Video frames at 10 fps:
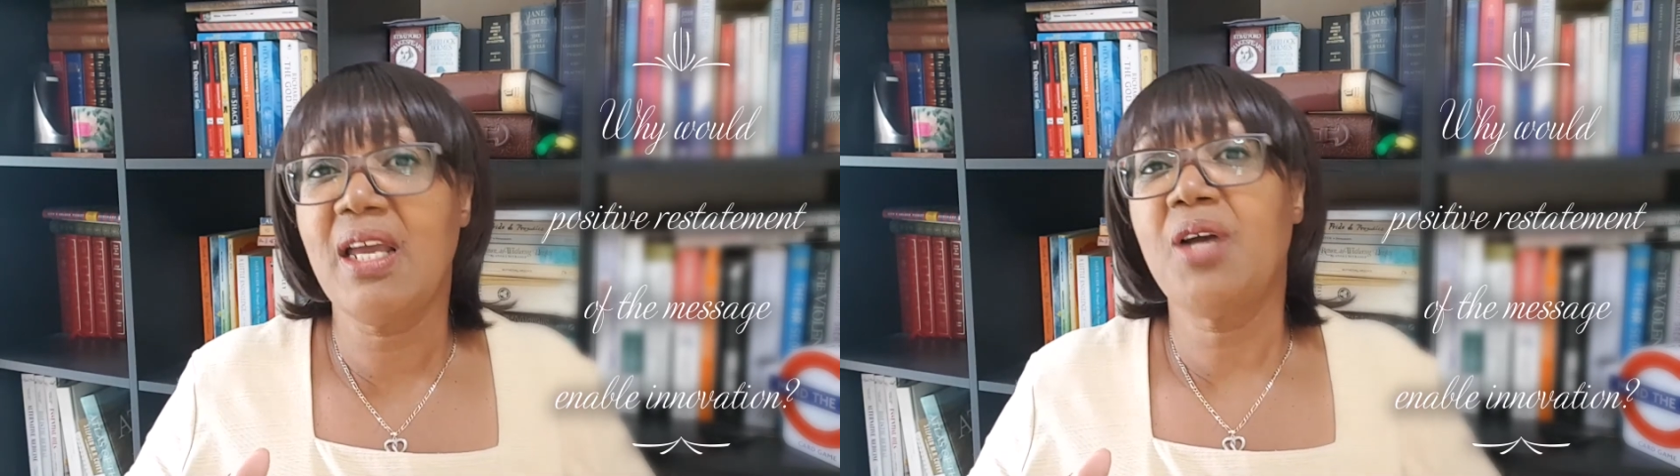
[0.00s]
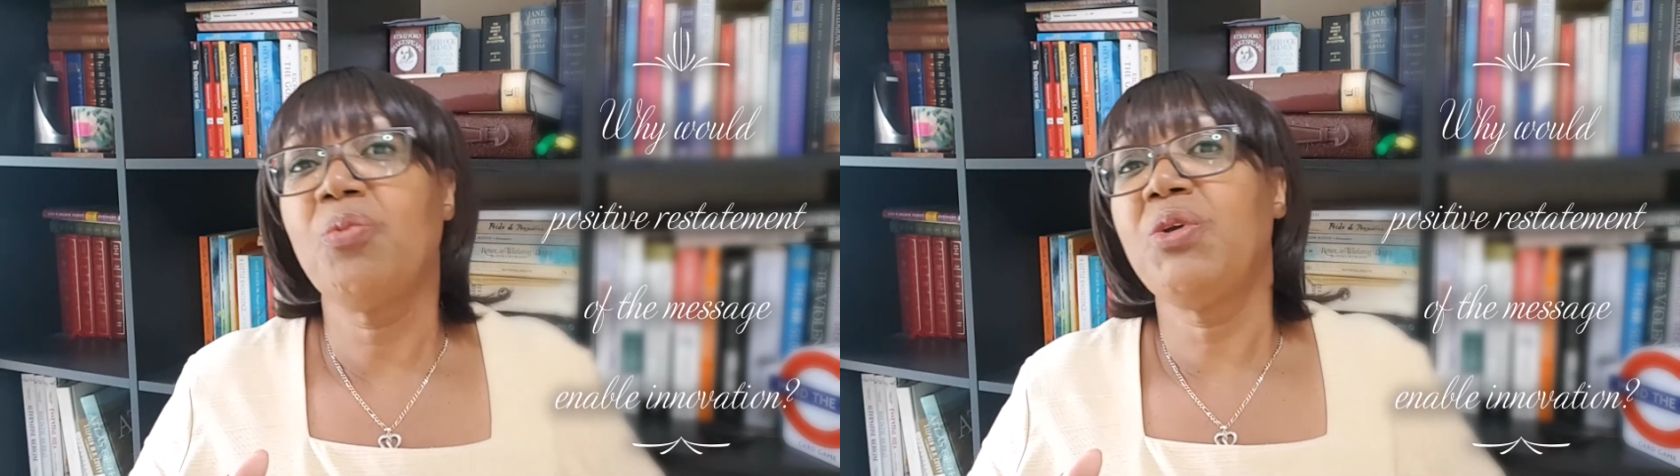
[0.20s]

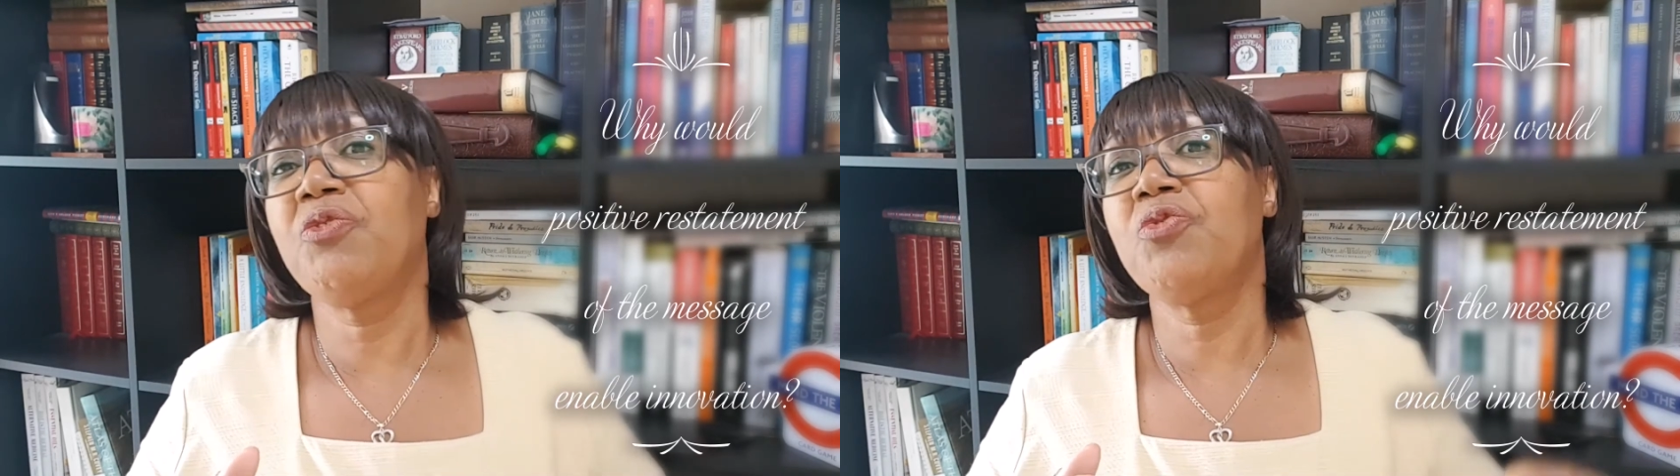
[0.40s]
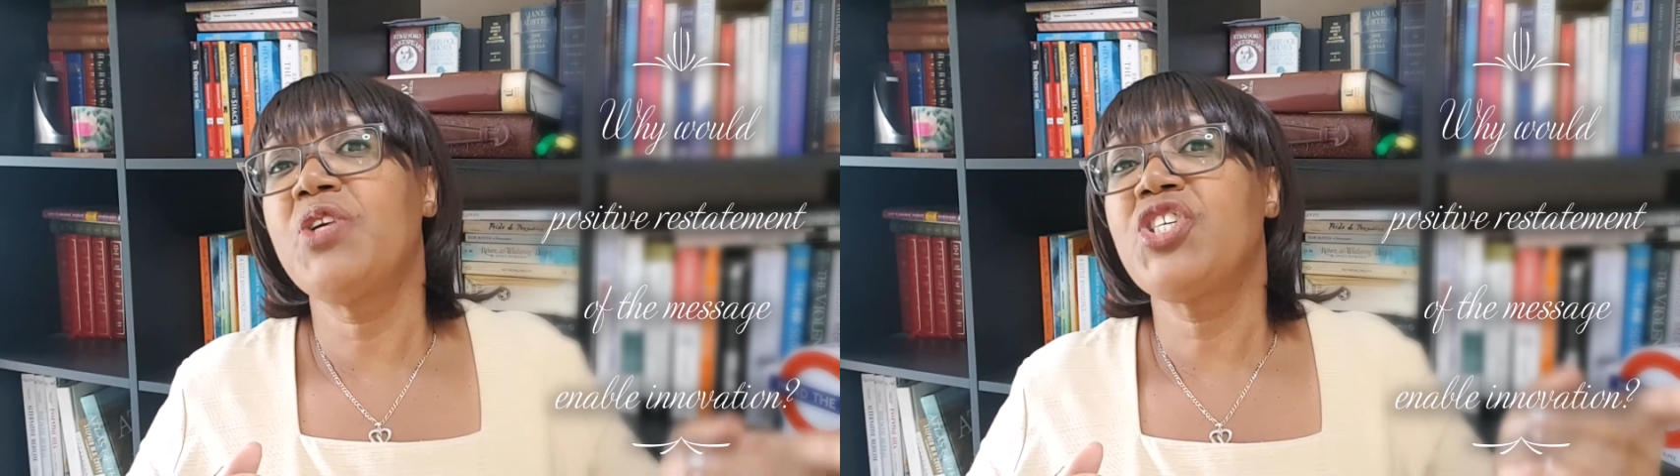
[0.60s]
and we've
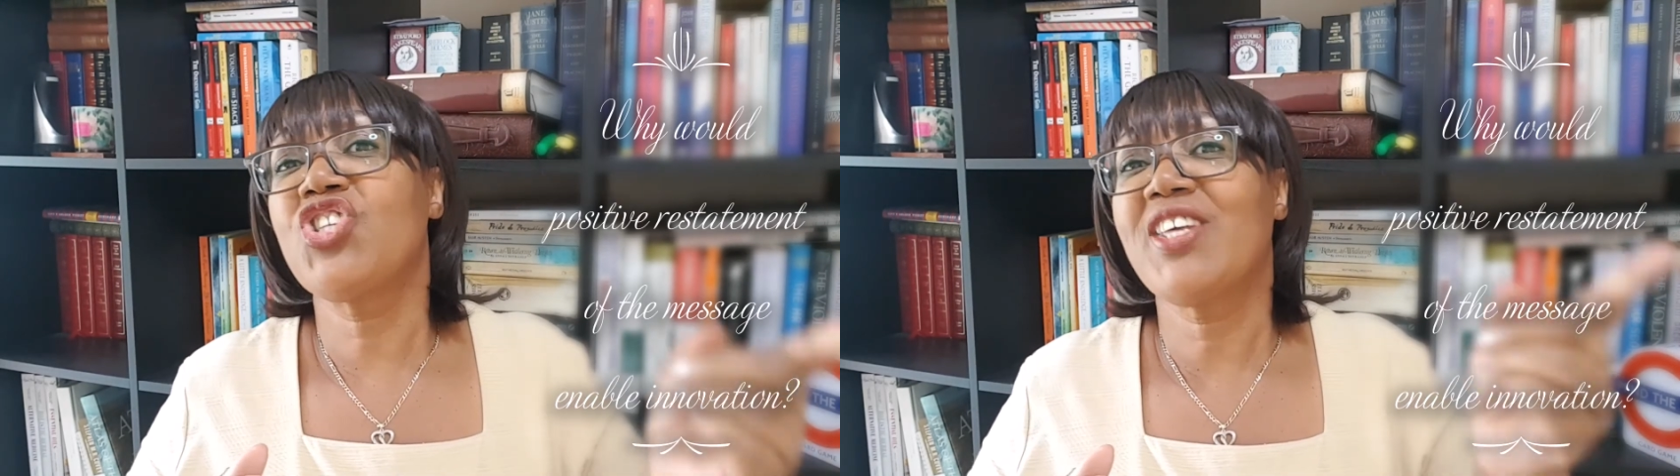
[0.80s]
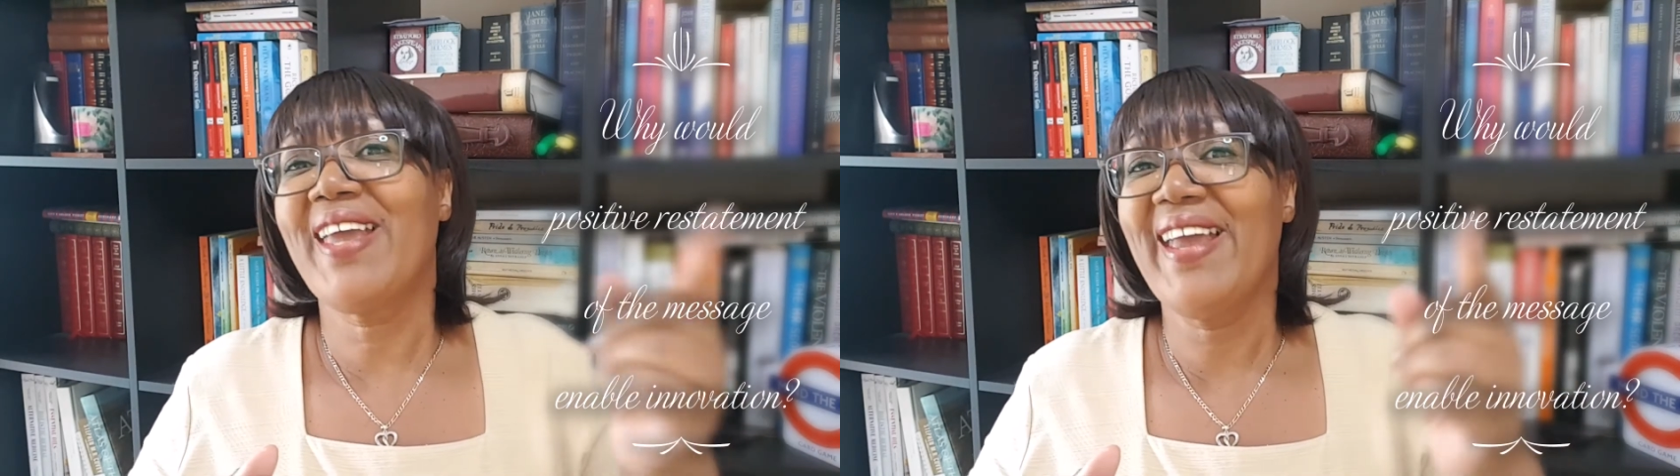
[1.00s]
reached the